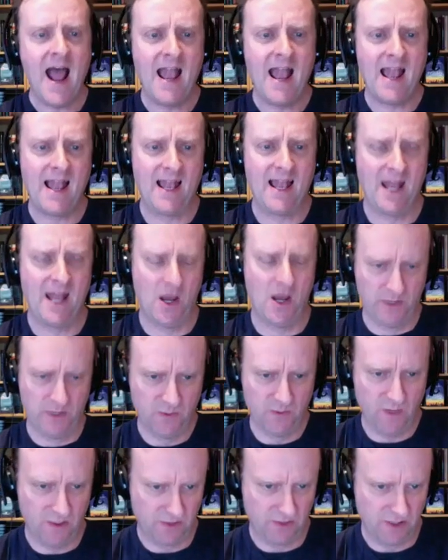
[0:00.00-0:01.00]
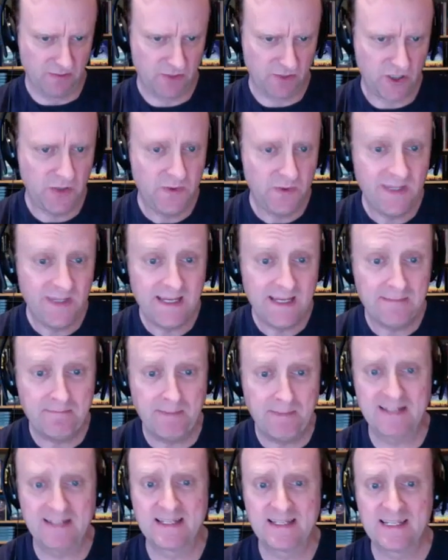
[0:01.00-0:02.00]
Hello and welcome to the
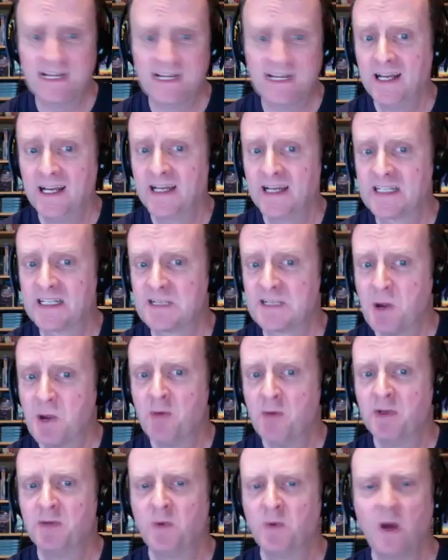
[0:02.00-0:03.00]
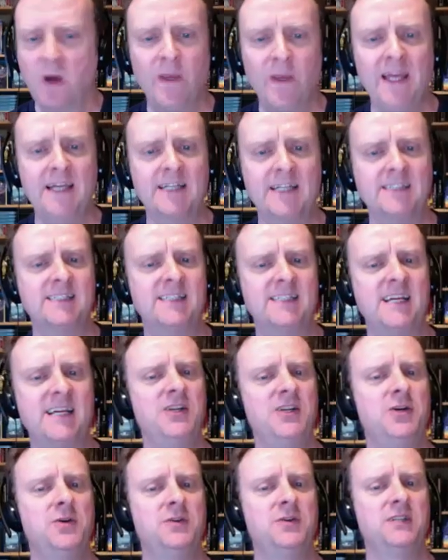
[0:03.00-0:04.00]
Bestseller Experiment, where we
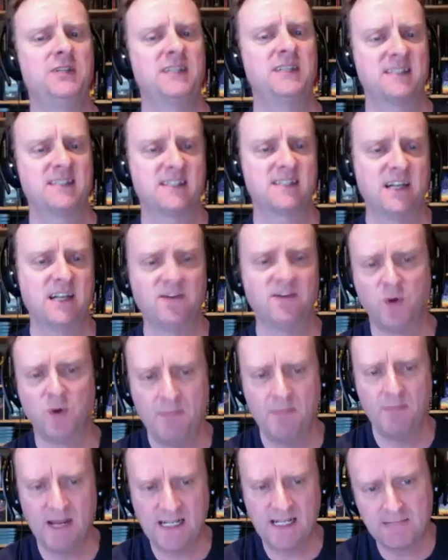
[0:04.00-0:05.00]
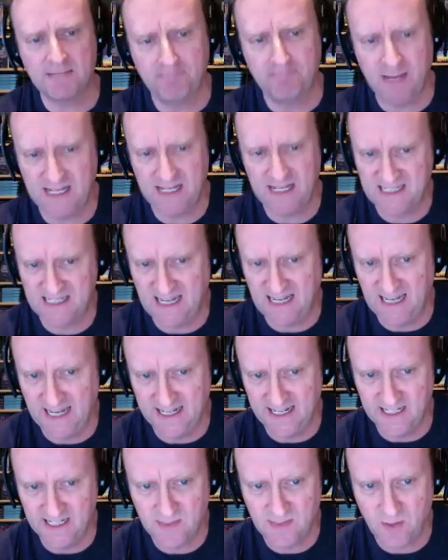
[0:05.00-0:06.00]
continue to discover what makes a bestseller
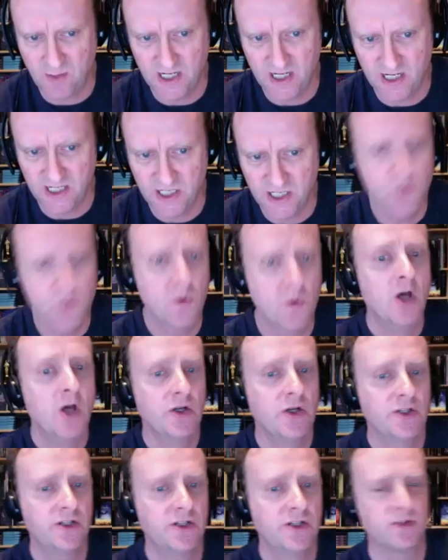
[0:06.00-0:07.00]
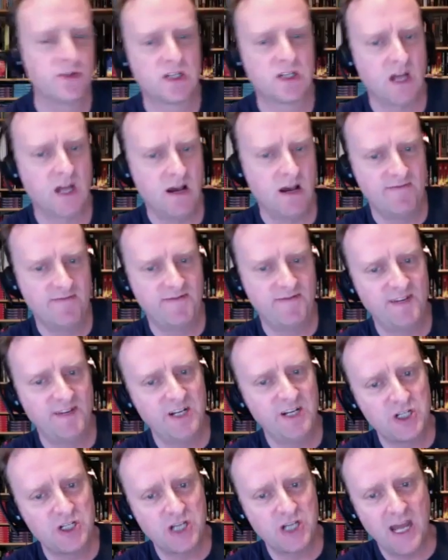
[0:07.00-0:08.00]
and inspire you to start,
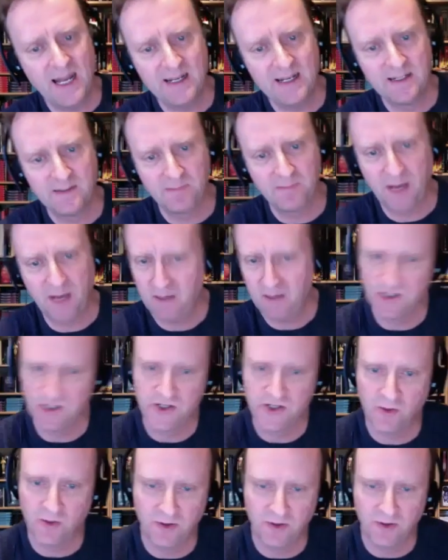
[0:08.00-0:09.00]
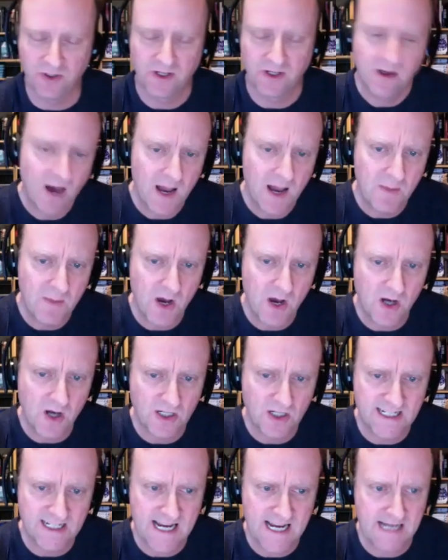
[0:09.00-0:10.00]
finish and publish your book. I'm Mark
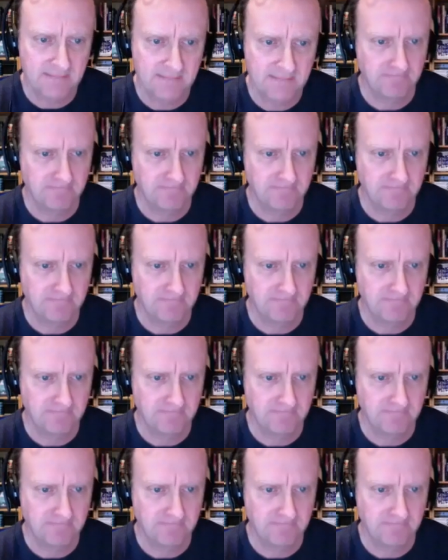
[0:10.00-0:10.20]
Stay.